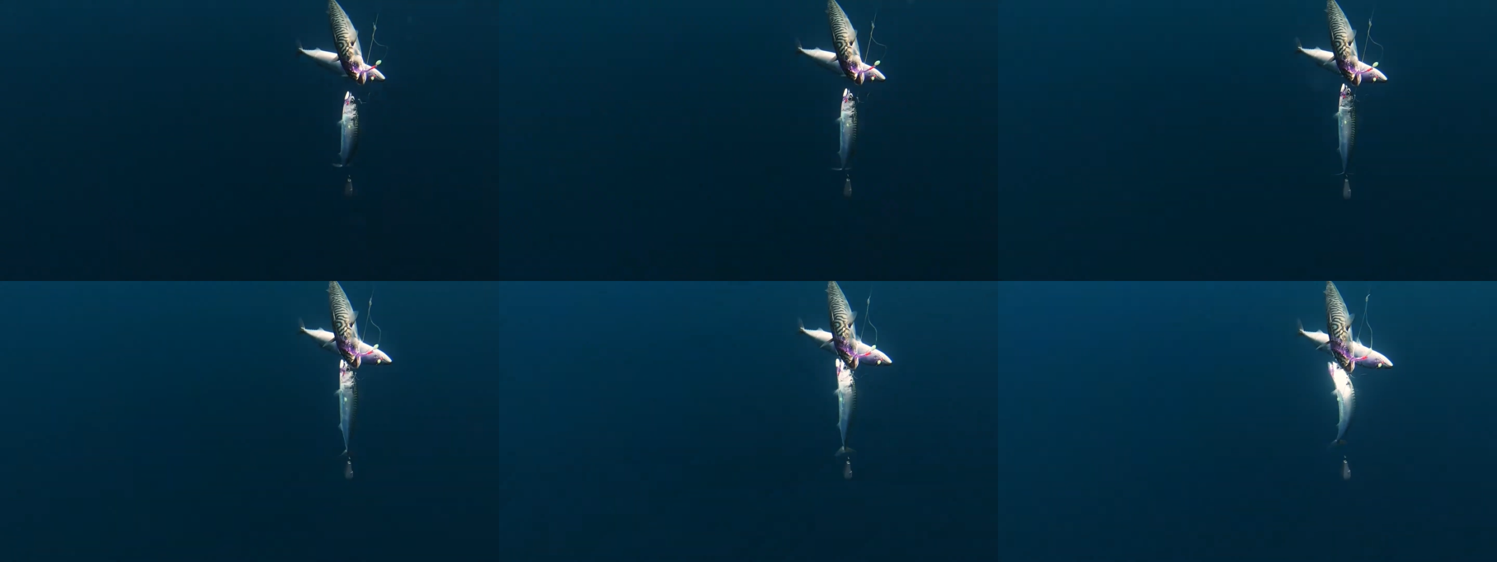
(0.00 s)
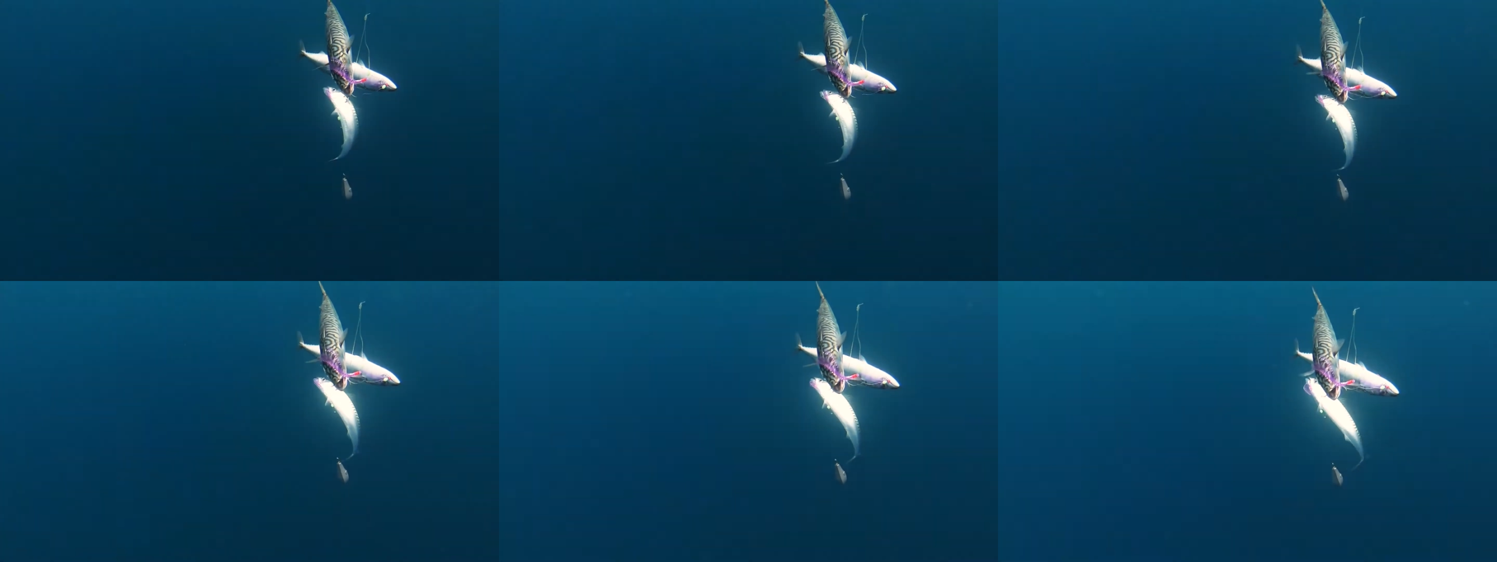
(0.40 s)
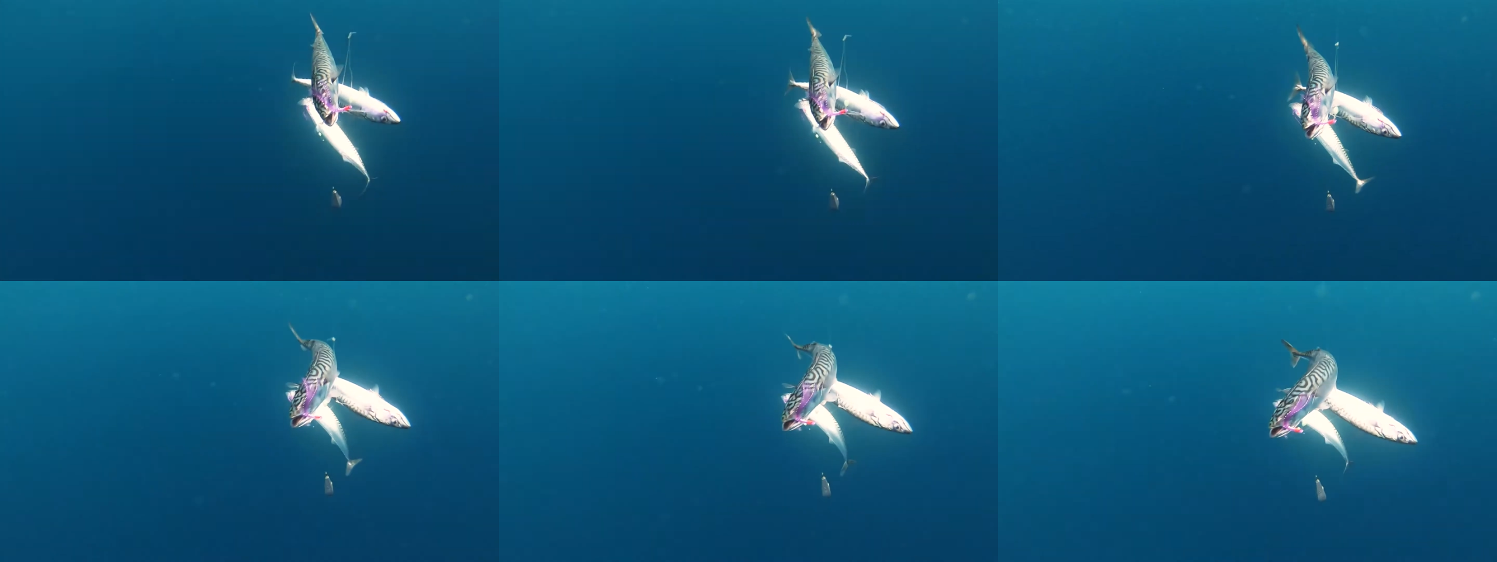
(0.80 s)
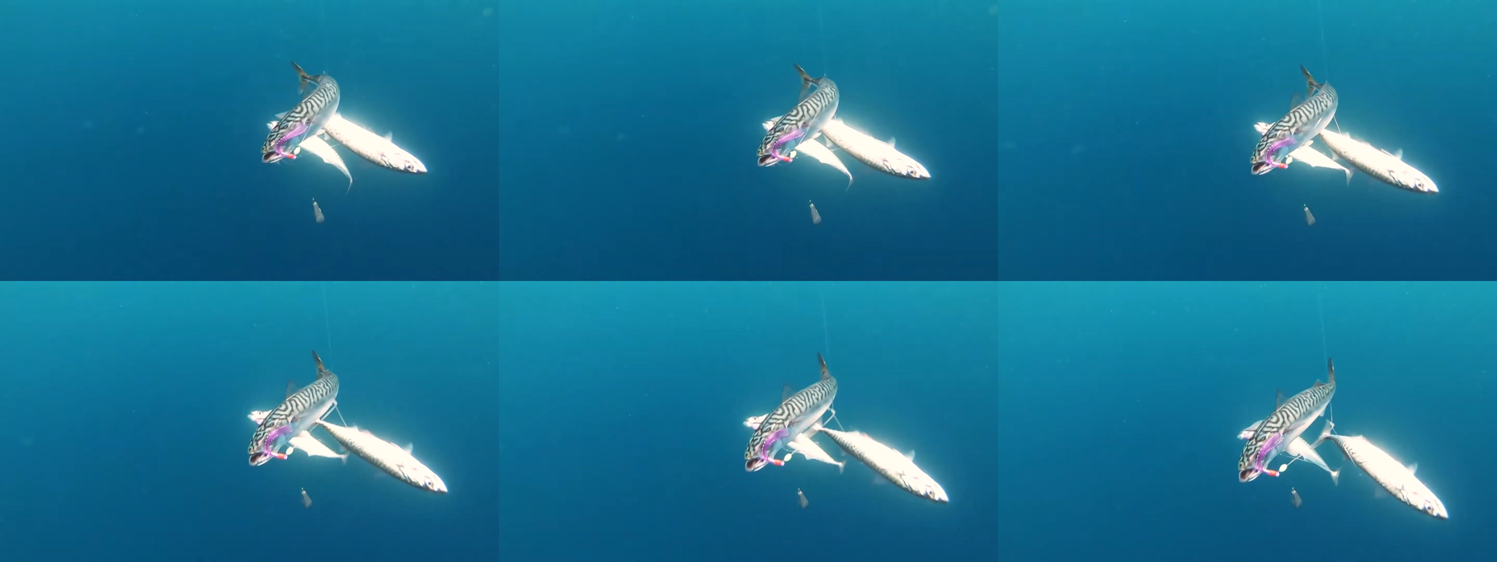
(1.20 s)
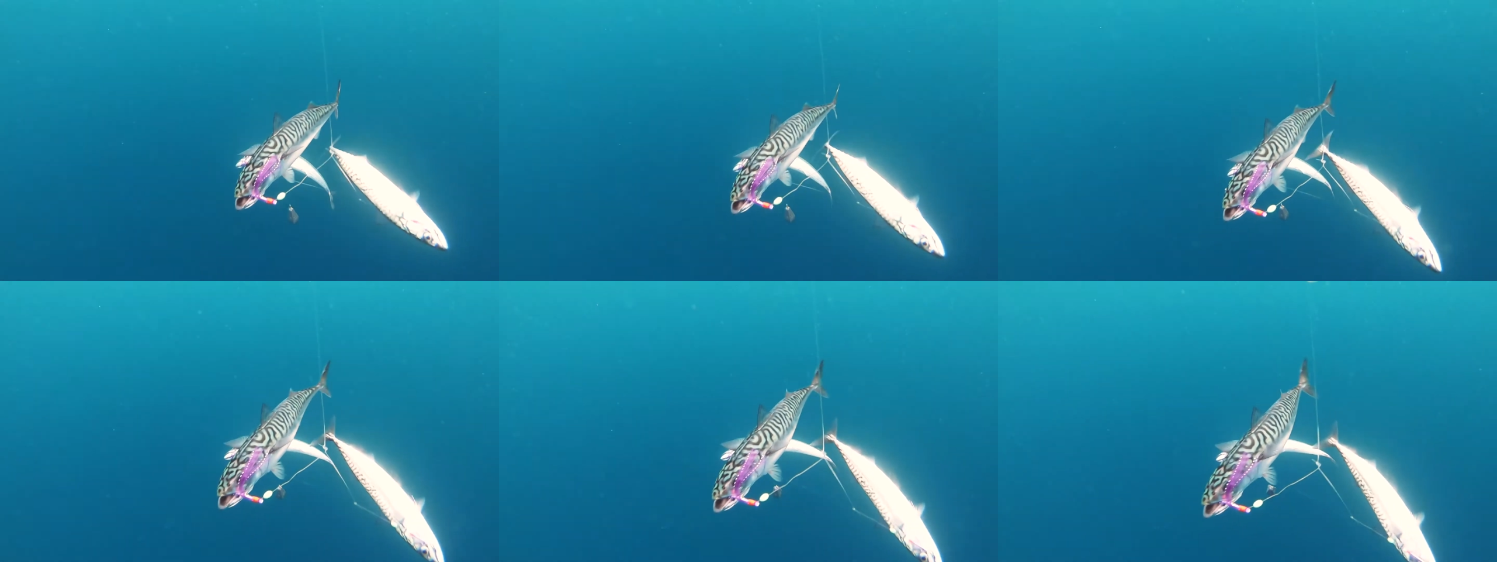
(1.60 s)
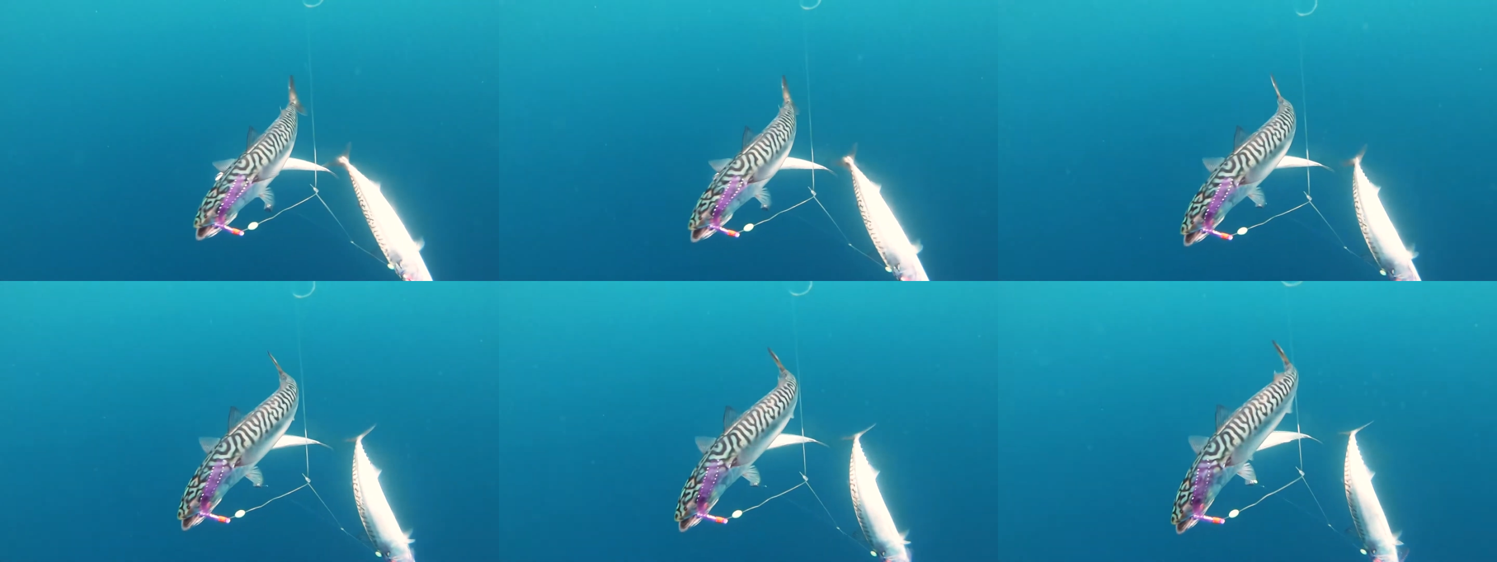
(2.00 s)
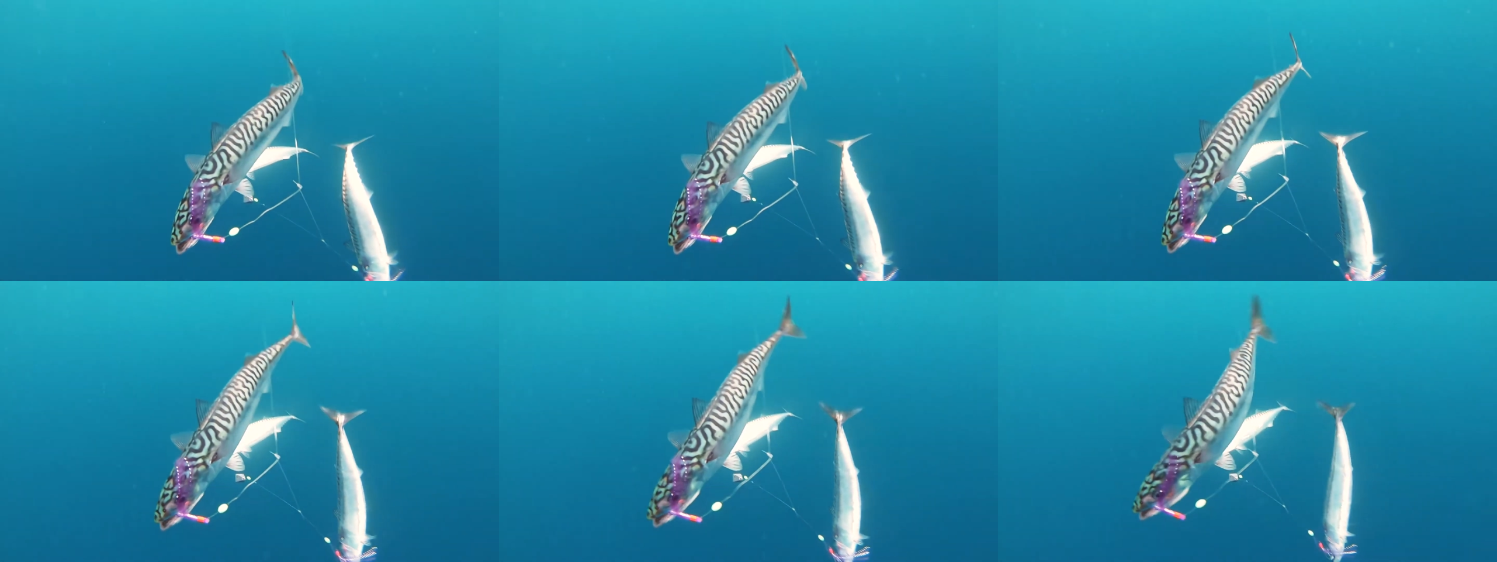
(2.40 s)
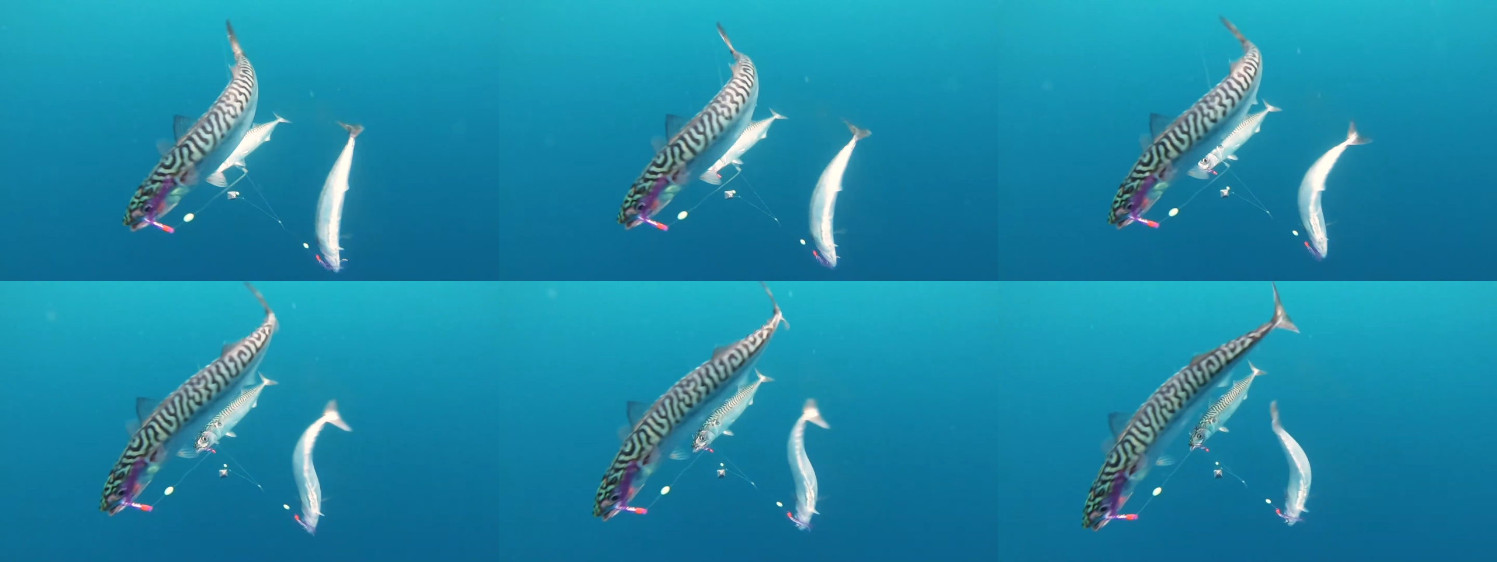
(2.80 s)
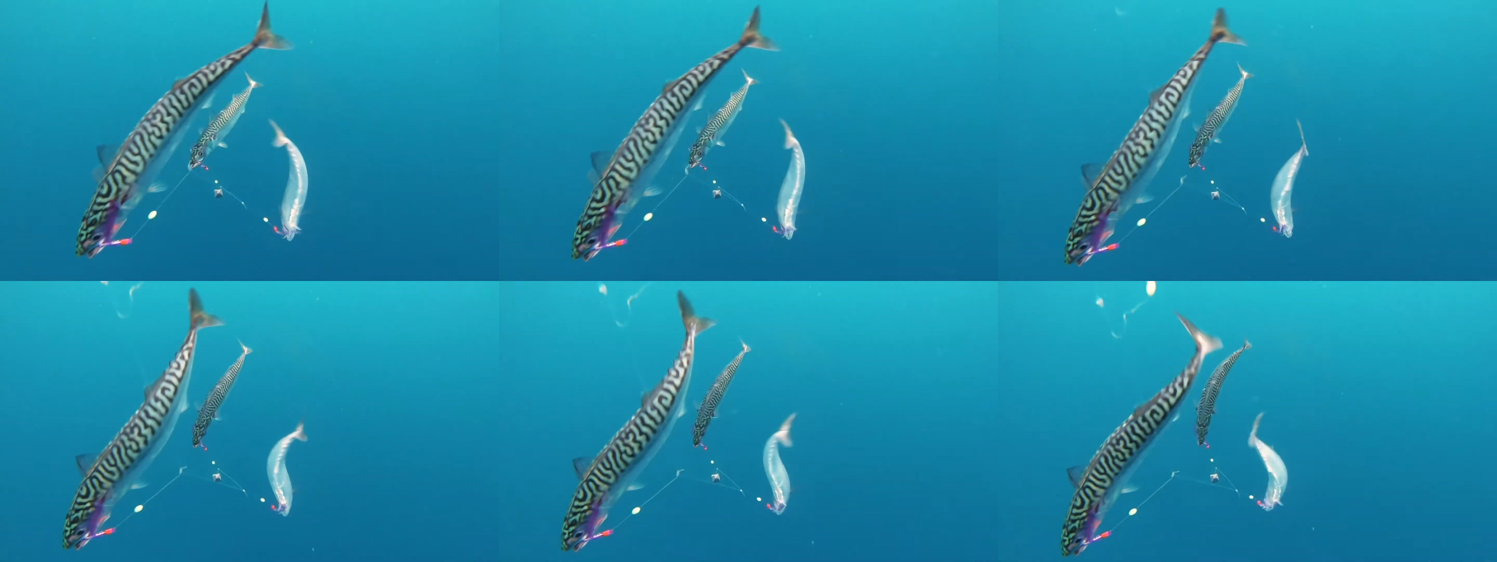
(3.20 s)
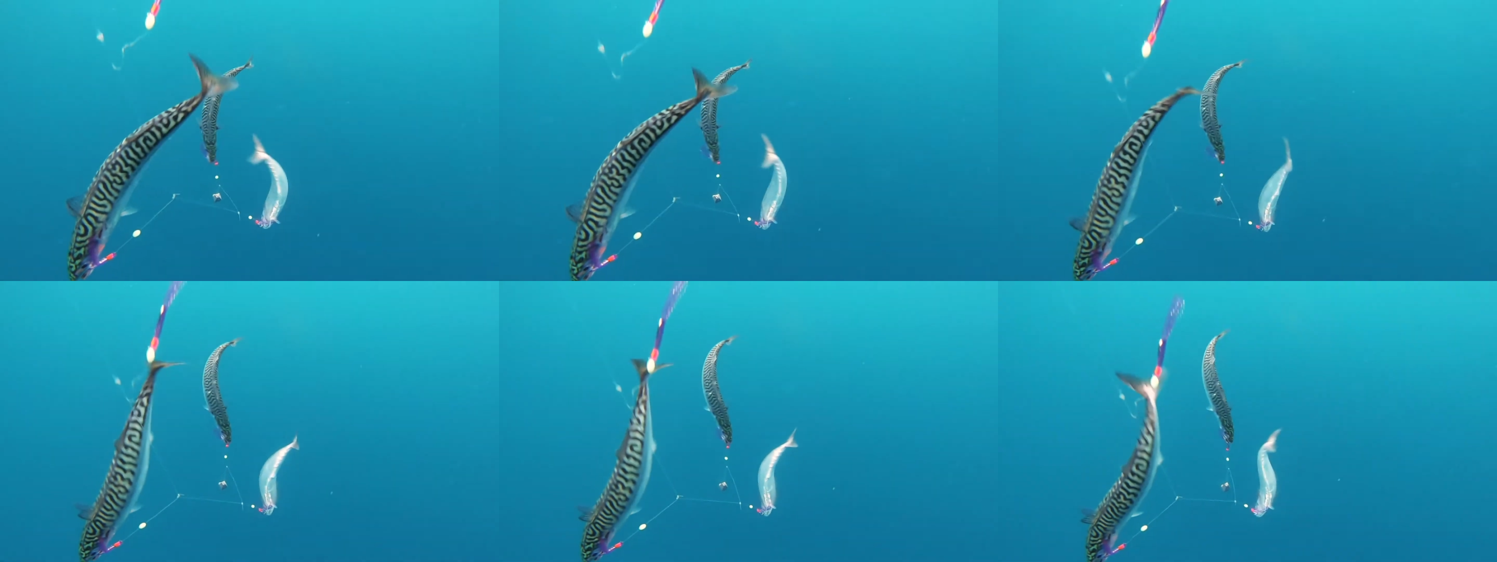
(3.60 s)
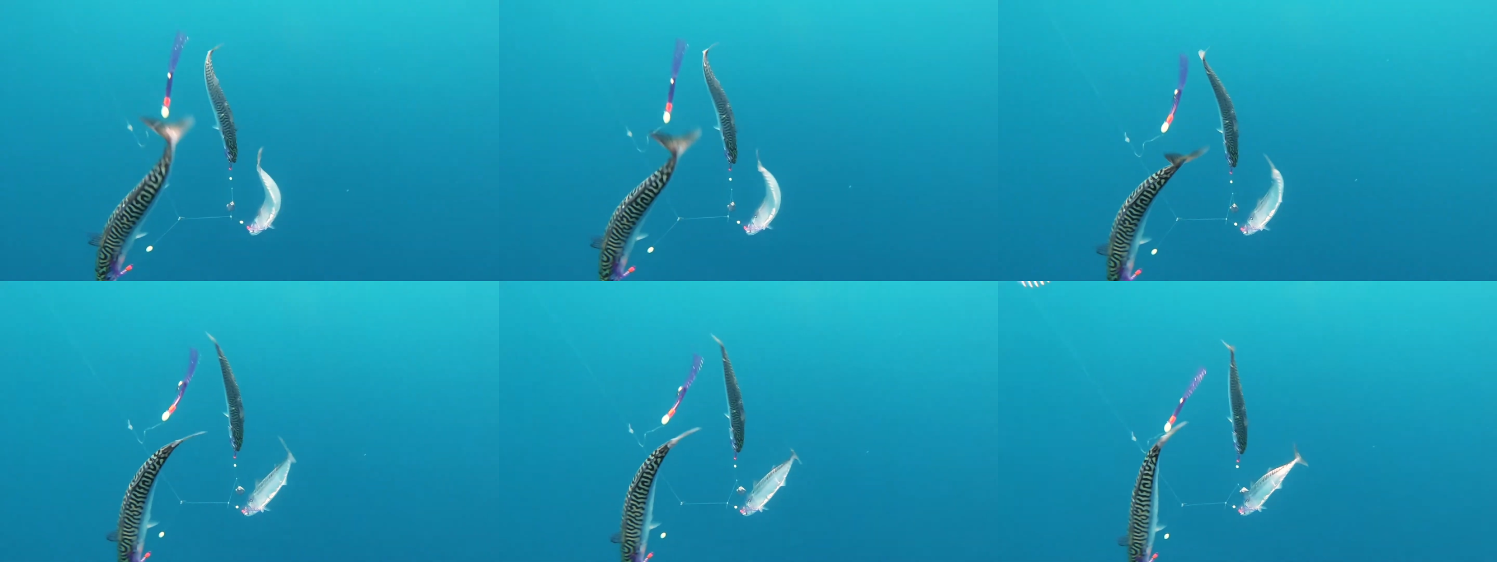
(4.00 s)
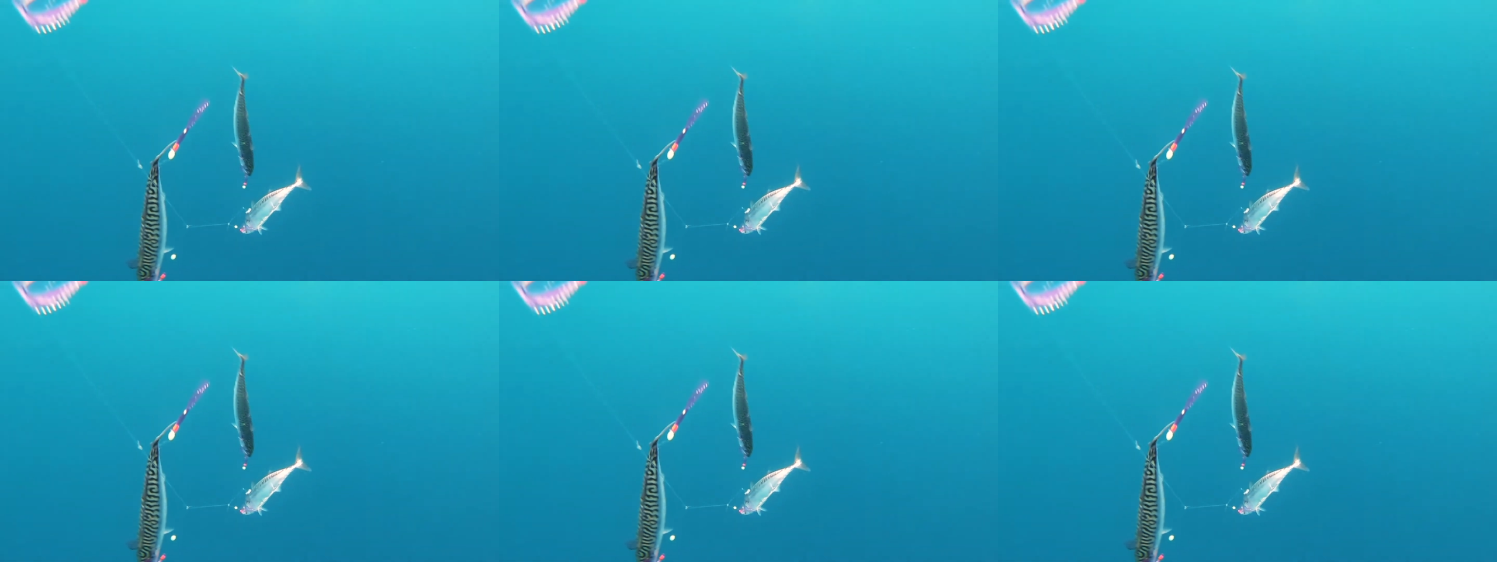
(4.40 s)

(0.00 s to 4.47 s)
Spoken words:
No face is visible, so there are no lips to read.